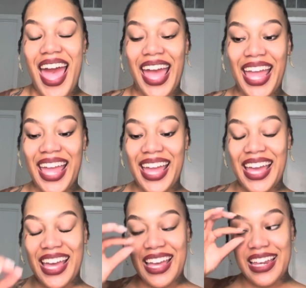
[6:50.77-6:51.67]

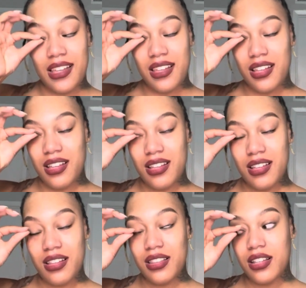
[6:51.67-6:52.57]
and
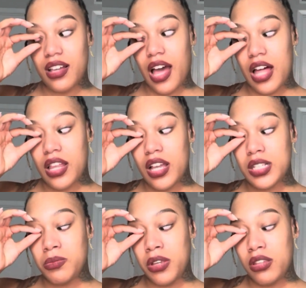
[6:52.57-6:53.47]
look, eyelash,
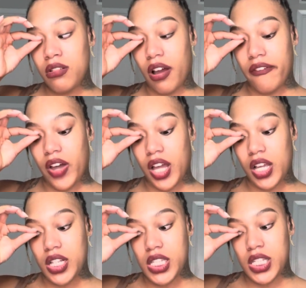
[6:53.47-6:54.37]
man, you gonna fight,
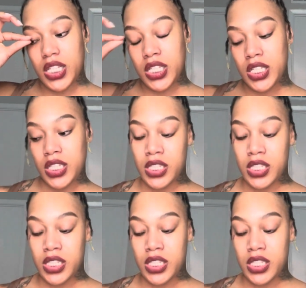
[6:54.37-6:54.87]
sis.